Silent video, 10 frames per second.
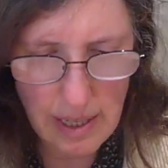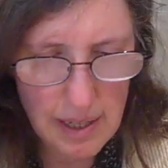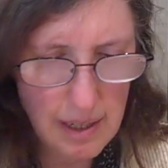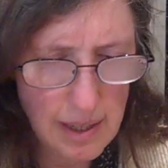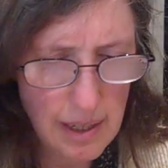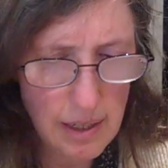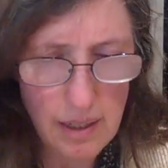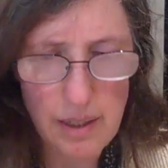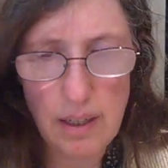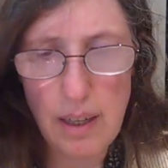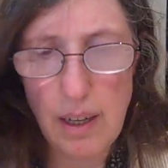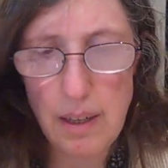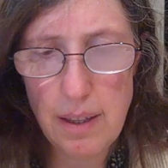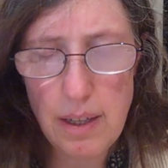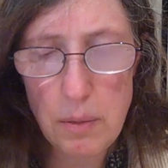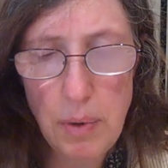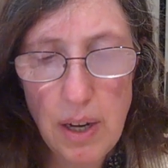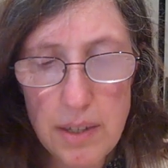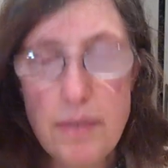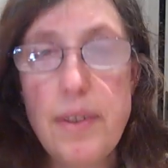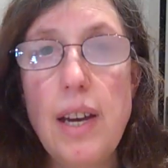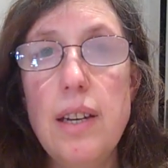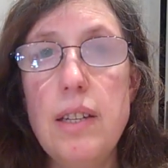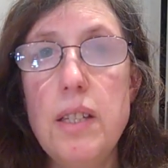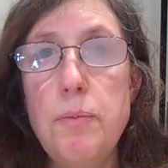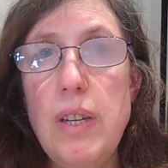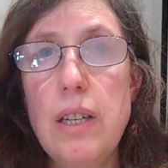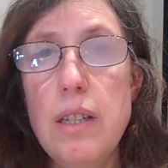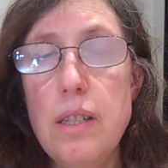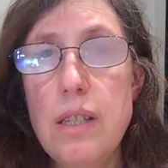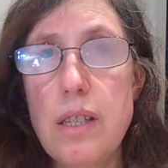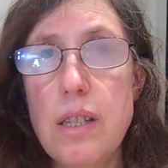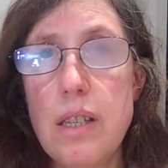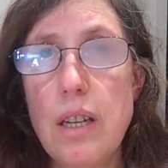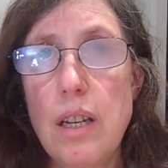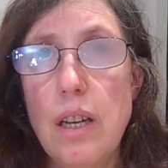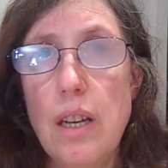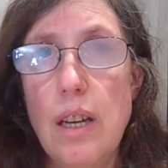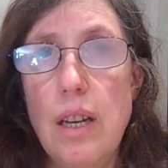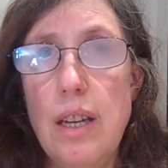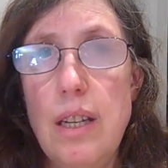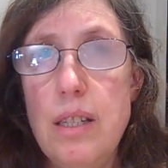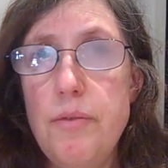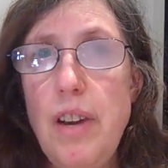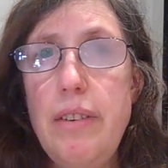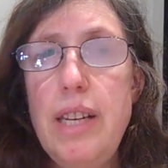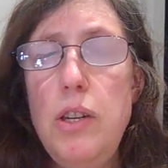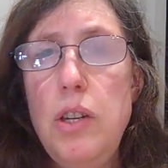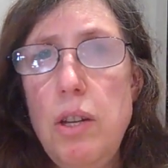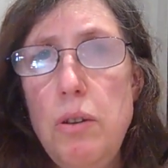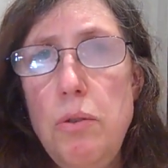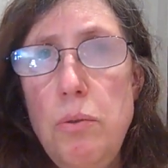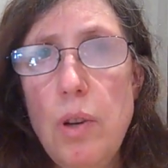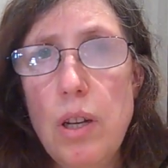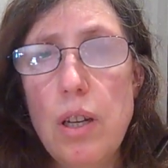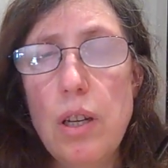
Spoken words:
I think a part of that is because it's very new,